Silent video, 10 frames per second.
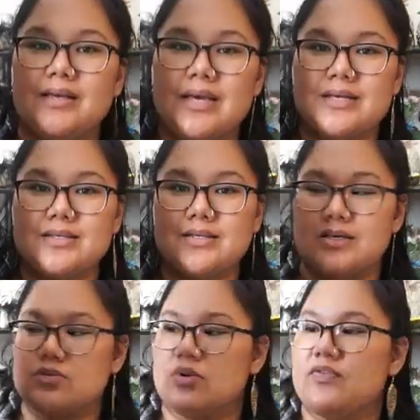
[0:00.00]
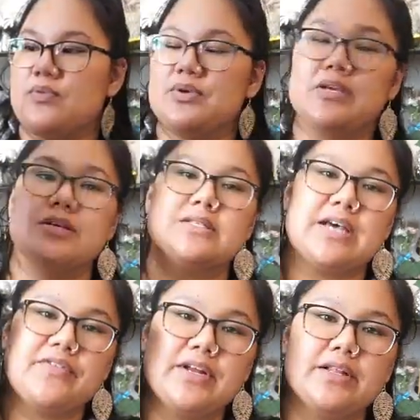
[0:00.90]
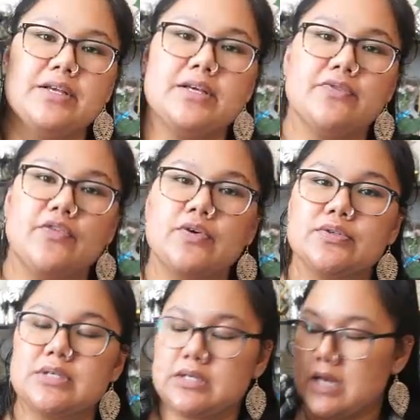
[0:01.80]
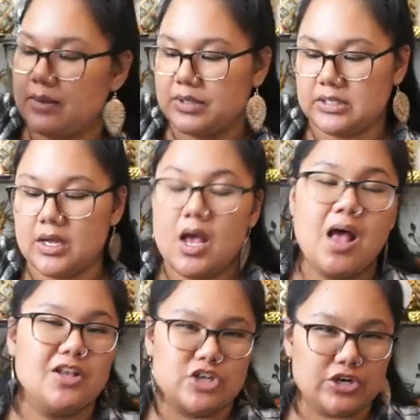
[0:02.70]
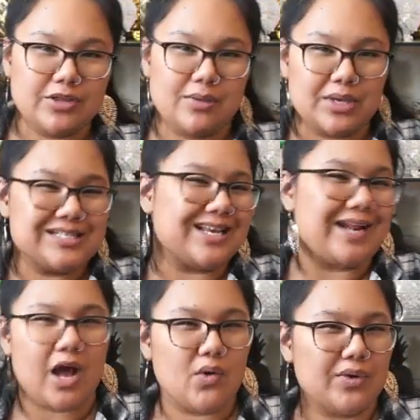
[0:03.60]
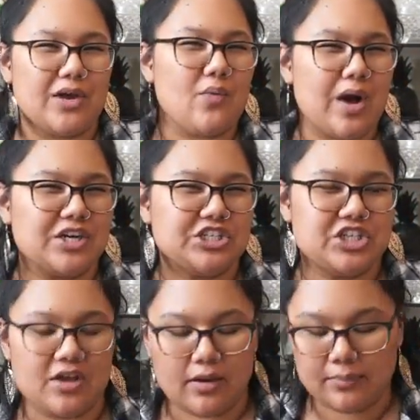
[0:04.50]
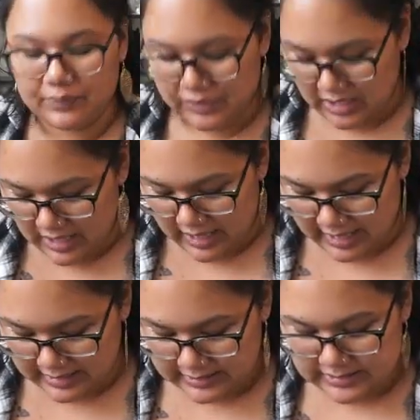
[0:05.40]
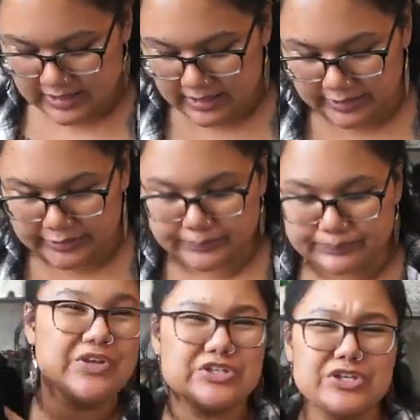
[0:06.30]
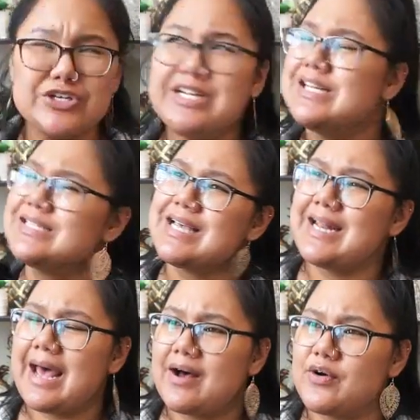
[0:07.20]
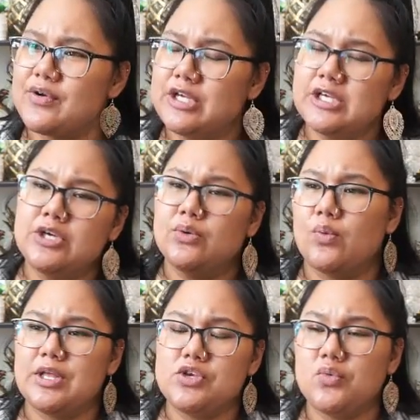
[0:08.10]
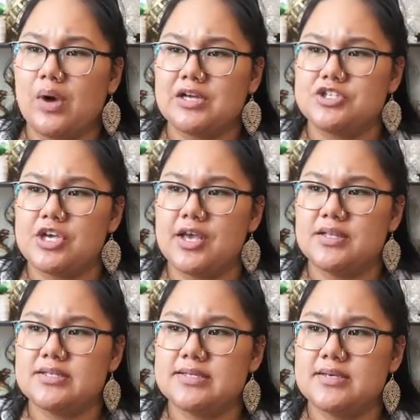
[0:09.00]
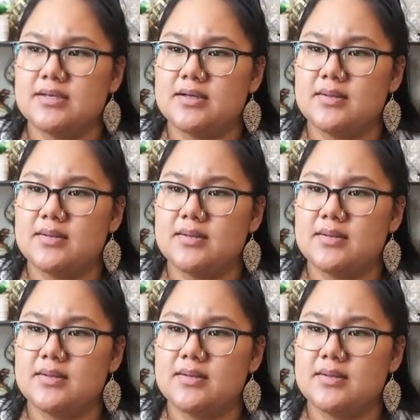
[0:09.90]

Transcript: Yes, these were for me. Definitely folding, I mean, turning them inside out when I wash them and um, turn it inside out when you wash it.